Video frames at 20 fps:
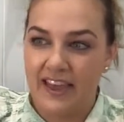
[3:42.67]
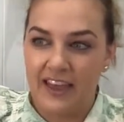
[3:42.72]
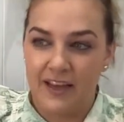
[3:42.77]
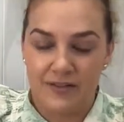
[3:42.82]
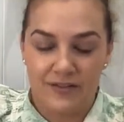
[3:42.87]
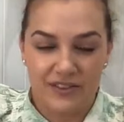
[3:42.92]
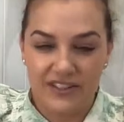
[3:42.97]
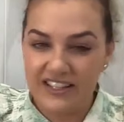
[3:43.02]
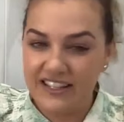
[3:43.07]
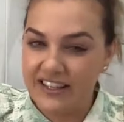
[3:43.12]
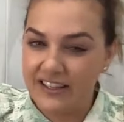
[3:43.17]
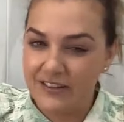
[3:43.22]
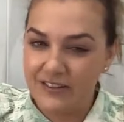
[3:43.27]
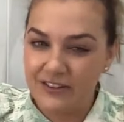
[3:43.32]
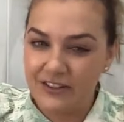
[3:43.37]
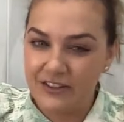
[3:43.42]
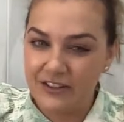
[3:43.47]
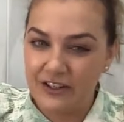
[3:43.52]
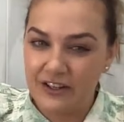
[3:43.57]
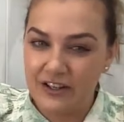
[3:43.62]
every year
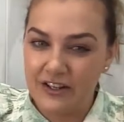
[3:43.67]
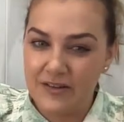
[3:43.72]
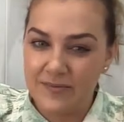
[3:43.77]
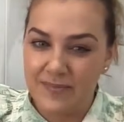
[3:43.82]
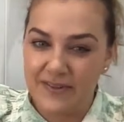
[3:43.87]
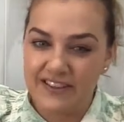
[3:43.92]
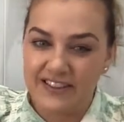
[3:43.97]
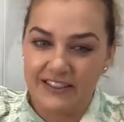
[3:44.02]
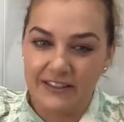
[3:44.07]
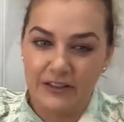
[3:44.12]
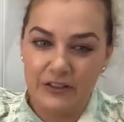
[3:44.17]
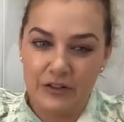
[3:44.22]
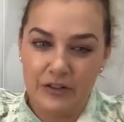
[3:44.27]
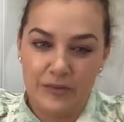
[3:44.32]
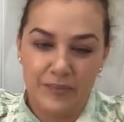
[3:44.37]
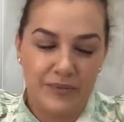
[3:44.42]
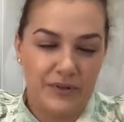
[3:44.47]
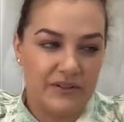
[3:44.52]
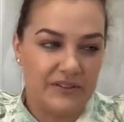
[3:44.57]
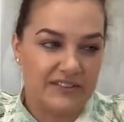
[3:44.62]
or not, but the
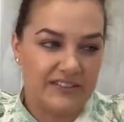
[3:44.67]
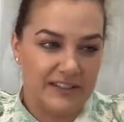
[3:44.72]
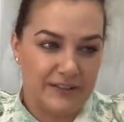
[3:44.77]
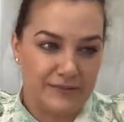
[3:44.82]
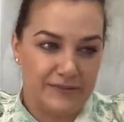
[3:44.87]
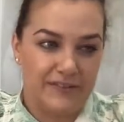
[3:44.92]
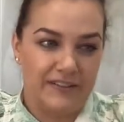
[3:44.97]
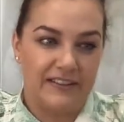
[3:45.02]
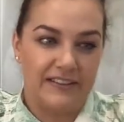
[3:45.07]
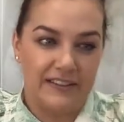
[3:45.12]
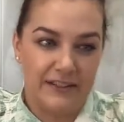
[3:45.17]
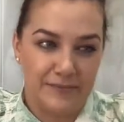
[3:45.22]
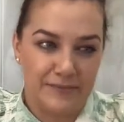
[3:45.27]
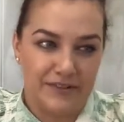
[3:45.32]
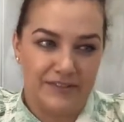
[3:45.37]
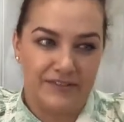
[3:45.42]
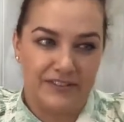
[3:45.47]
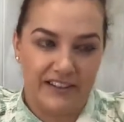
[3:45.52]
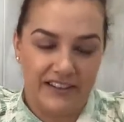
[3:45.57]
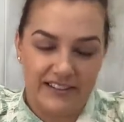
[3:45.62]
lookbook definitely
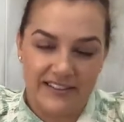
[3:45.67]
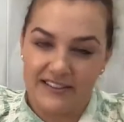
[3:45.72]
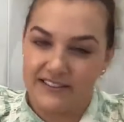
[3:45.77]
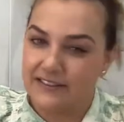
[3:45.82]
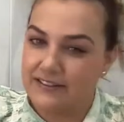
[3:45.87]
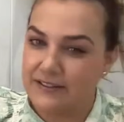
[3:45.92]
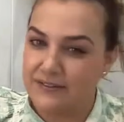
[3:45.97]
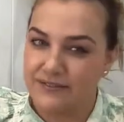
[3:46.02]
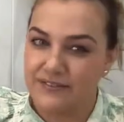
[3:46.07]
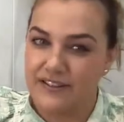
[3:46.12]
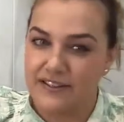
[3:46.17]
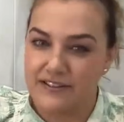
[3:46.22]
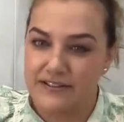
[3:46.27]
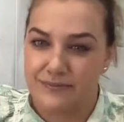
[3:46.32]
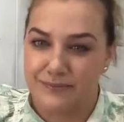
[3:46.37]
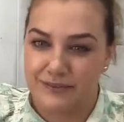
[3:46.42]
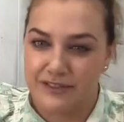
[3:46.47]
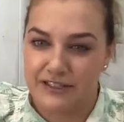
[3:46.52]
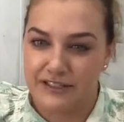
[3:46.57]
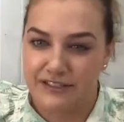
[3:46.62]
provides a lot of
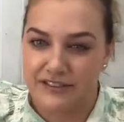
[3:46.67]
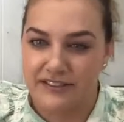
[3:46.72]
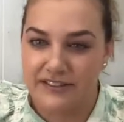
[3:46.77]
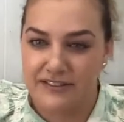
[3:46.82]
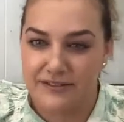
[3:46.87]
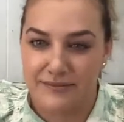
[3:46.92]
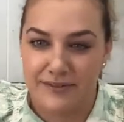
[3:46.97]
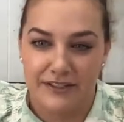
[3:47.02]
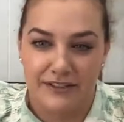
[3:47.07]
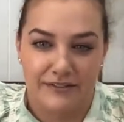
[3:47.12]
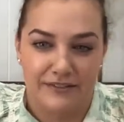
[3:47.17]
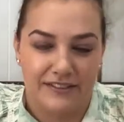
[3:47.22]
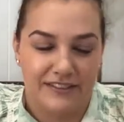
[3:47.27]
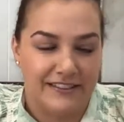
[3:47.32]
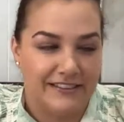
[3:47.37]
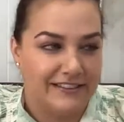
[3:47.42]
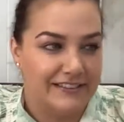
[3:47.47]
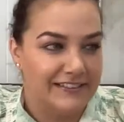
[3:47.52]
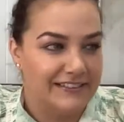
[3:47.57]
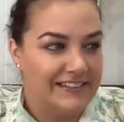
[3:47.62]
inspiration as well.
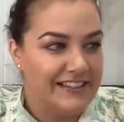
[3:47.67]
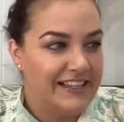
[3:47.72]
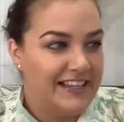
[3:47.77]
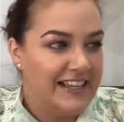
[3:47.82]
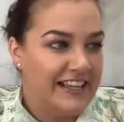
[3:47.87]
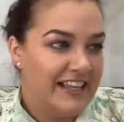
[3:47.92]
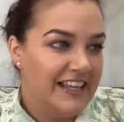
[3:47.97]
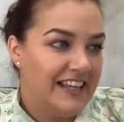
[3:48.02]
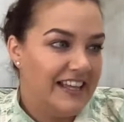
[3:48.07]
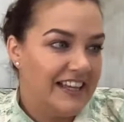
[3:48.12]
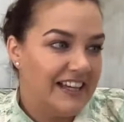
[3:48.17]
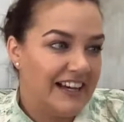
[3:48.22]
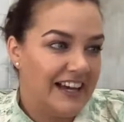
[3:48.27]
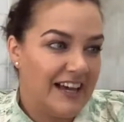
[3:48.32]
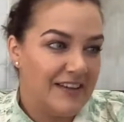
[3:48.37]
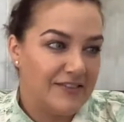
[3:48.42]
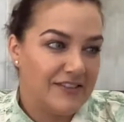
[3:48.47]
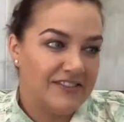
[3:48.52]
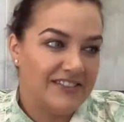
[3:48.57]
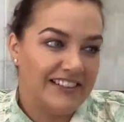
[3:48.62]
So I
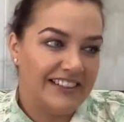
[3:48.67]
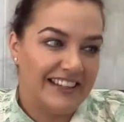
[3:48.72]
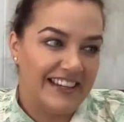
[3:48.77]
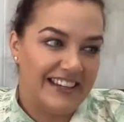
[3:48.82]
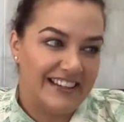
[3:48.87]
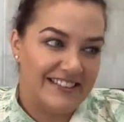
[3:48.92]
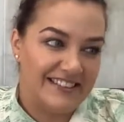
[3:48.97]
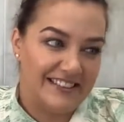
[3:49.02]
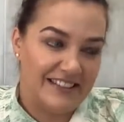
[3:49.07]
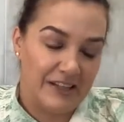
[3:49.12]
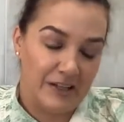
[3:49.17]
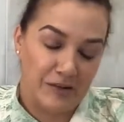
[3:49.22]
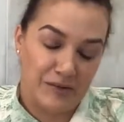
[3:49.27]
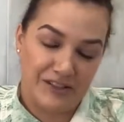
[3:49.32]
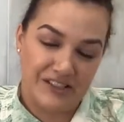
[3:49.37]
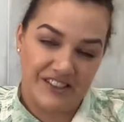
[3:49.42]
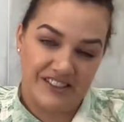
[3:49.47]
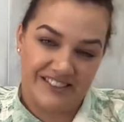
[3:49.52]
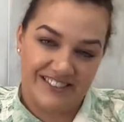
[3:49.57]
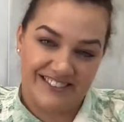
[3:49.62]
haven't really answered your
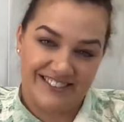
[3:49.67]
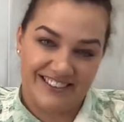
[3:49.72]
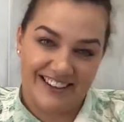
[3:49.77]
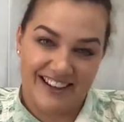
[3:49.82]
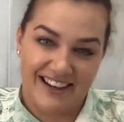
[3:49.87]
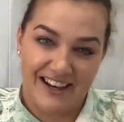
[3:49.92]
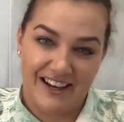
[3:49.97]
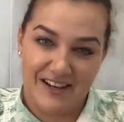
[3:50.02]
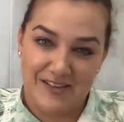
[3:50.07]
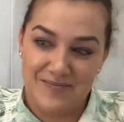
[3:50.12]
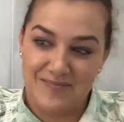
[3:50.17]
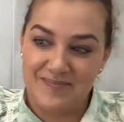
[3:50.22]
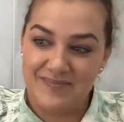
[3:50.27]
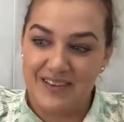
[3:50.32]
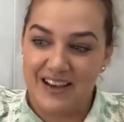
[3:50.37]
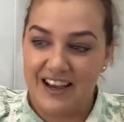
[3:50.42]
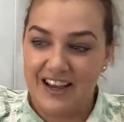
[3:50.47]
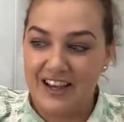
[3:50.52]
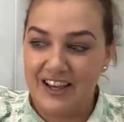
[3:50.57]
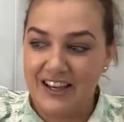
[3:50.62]
question. I
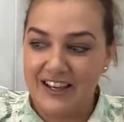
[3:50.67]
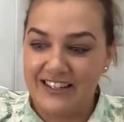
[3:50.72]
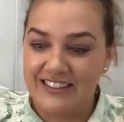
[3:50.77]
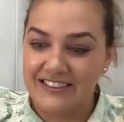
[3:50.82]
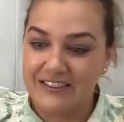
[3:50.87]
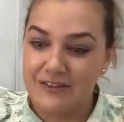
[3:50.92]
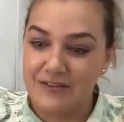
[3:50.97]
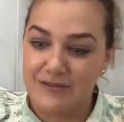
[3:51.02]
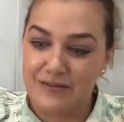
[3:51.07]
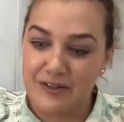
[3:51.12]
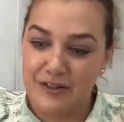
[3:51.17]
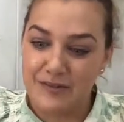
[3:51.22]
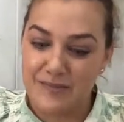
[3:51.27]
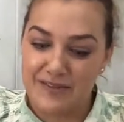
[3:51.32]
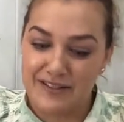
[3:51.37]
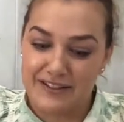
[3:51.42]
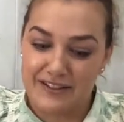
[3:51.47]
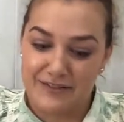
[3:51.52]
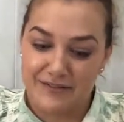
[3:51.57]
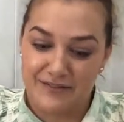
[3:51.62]
heard a little
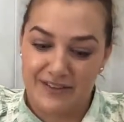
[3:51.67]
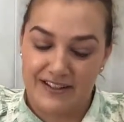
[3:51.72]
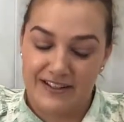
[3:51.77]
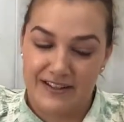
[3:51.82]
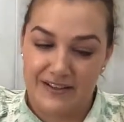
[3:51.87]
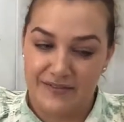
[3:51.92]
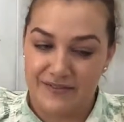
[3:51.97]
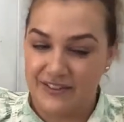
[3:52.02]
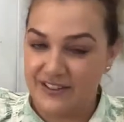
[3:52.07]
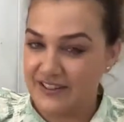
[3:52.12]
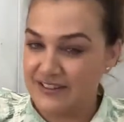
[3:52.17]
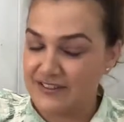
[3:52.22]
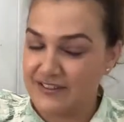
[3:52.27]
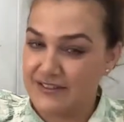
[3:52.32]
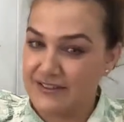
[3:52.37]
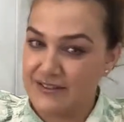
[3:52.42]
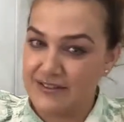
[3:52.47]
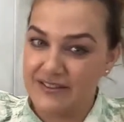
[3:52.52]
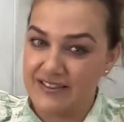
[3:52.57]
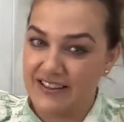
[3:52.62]
rumor that Fendi
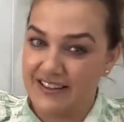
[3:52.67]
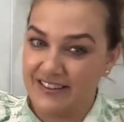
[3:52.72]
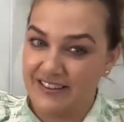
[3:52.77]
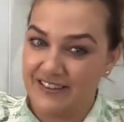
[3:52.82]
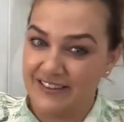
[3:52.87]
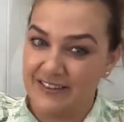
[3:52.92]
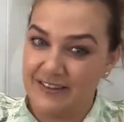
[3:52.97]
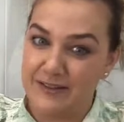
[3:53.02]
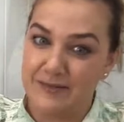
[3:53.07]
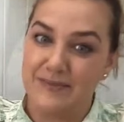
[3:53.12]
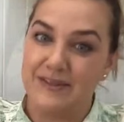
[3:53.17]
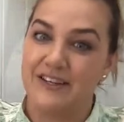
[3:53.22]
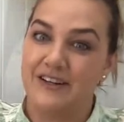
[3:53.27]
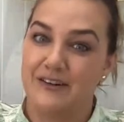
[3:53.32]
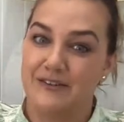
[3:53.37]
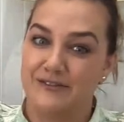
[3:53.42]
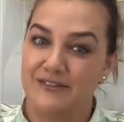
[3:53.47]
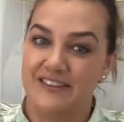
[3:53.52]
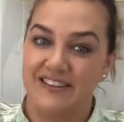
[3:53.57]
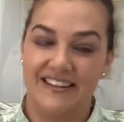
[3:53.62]
firsts are going to be
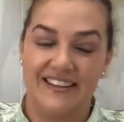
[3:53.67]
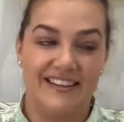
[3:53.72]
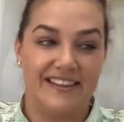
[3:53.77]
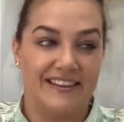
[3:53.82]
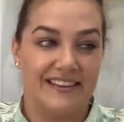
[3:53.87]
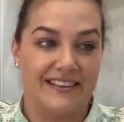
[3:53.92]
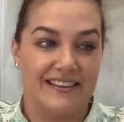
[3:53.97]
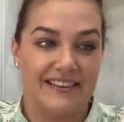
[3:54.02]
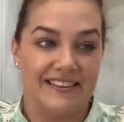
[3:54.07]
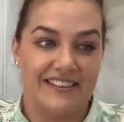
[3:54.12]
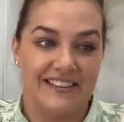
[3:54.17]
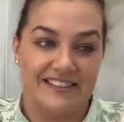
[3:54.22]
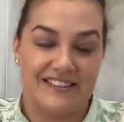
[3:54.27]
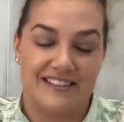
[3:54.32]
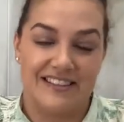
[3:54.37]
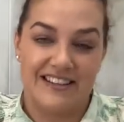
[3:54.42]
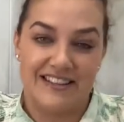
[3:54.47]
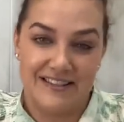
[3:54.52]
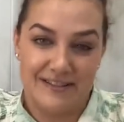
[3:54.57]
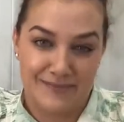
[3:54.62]
offered in
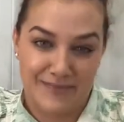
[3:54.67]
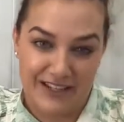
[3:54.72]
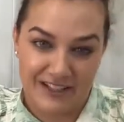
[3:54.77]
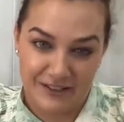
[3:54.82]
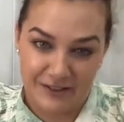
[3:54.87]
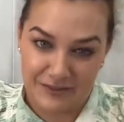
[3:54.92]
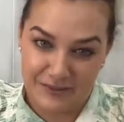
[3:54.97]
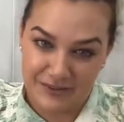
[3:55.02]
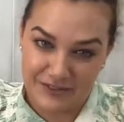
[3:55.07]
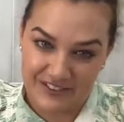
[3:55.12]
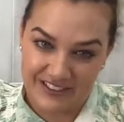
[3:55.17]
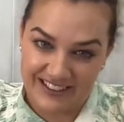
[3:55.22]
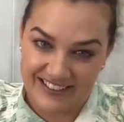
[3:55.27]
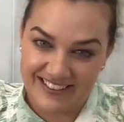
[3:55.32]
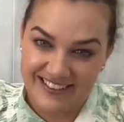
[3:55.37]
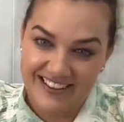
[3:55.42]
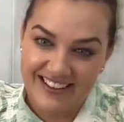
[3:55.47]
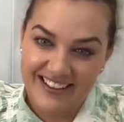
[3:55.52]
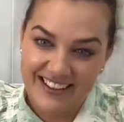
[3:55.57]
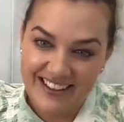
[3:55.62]
this year's made to order.